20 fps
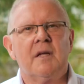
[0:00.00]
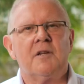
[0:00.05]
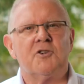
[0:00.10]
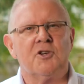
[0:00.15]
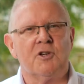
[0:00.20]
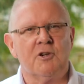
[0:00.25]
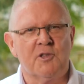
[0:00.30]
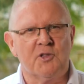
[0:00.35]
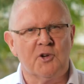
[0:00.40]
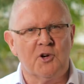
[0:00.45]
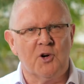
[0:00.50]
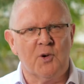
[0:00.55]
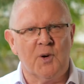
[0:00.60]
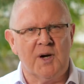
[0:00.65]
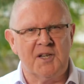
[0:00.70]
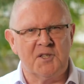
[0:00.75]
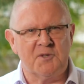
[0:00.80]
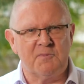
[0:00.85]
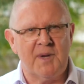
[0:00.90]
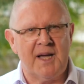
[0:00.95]
Truth
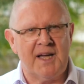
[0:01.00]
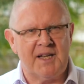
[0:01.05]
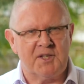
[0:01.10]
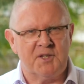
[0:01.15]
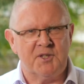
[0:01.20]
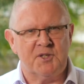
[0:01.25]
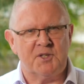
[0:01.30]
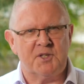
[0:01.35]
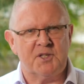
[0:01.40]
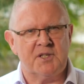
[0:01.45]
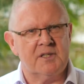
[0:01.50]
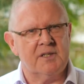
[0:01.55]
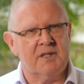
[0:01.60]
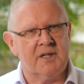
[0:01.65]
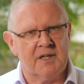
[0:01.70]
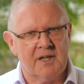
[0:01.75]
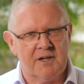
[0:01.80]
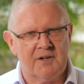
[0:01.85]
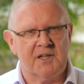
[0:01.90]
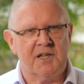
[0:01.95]
always matters,
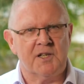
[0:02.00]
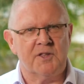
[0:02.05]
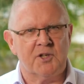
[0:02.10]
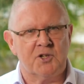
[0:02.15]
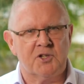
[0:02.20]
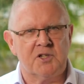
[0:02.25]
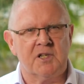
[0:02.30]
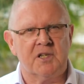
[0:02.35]
not only in the